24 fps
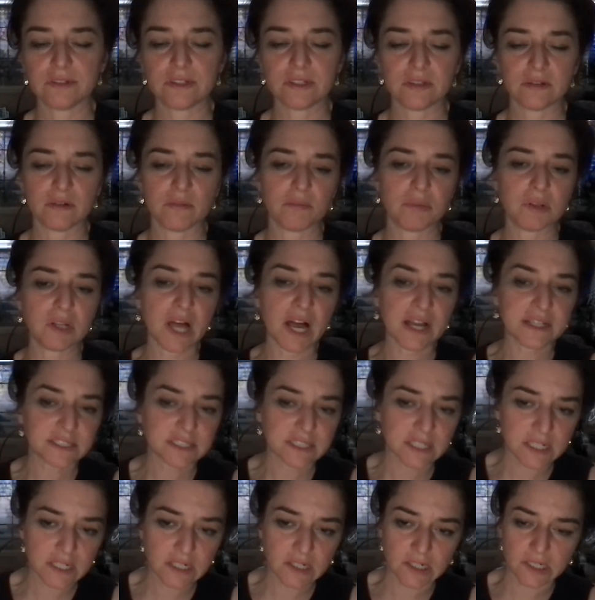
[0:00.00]
a
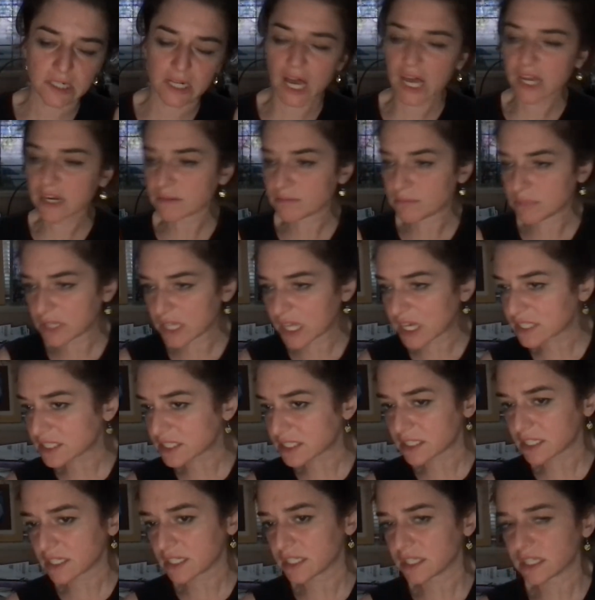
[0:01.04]
blessing or not a
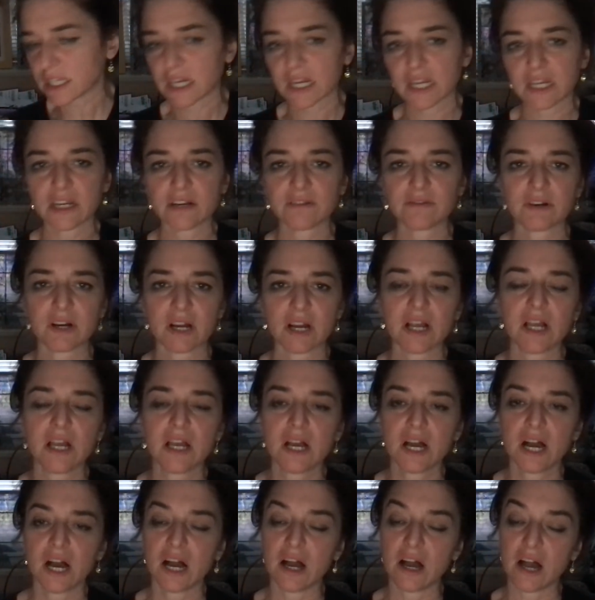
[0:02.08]
blessing that I never,
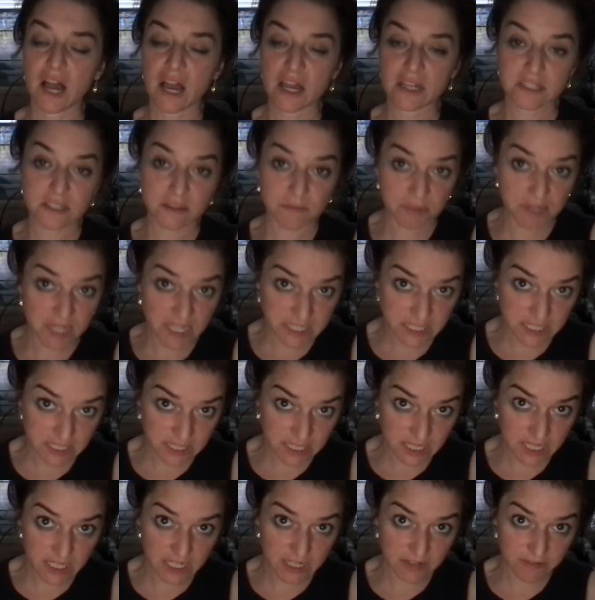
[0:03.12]
it's a blessing
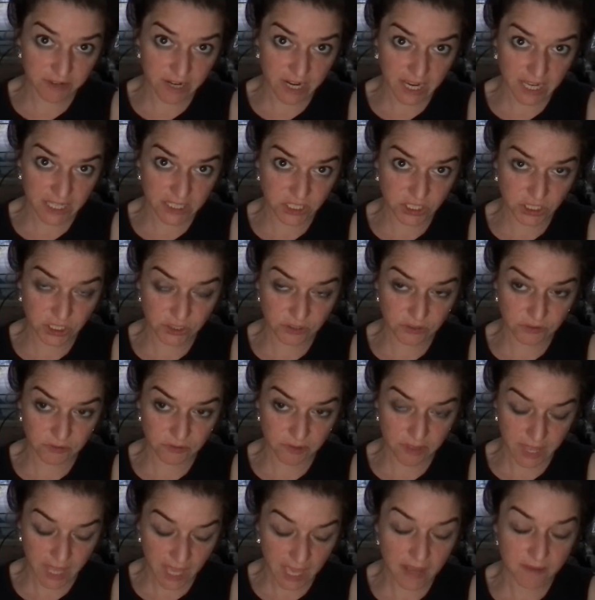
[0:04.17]
that I never had children
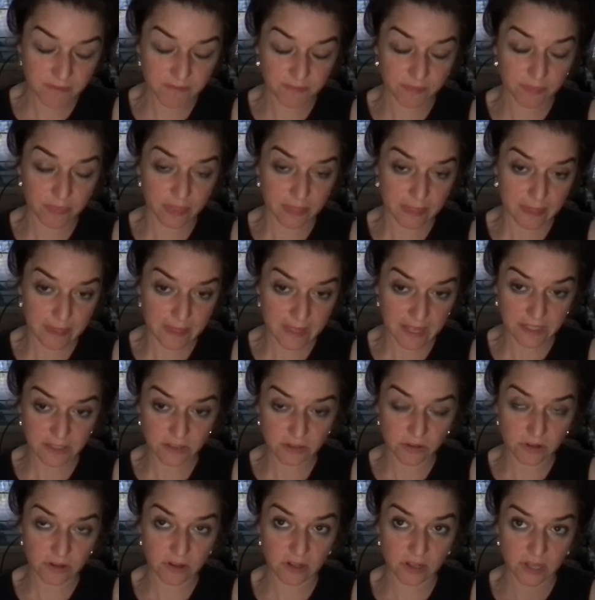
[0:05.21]
with him. That's
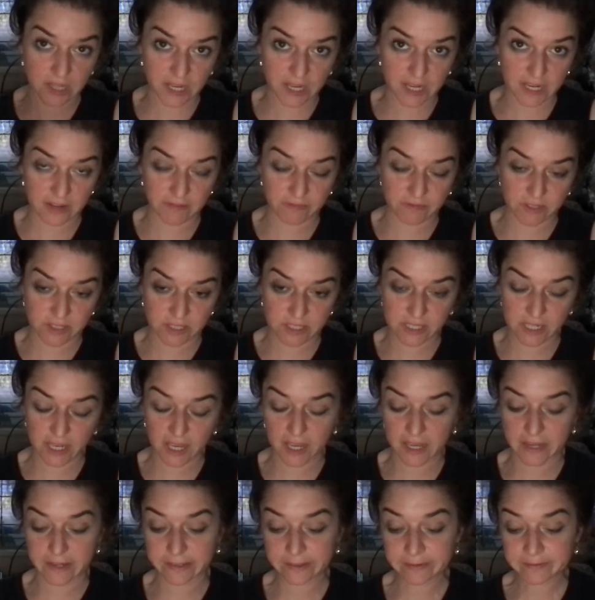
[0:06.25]
all I have to
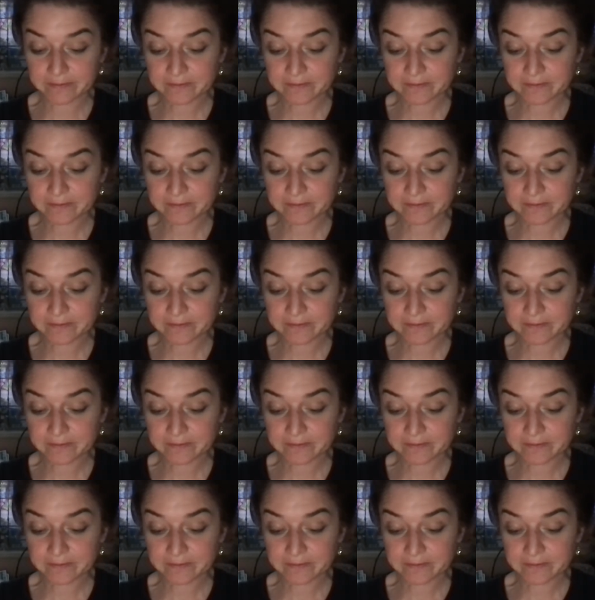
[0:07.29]
say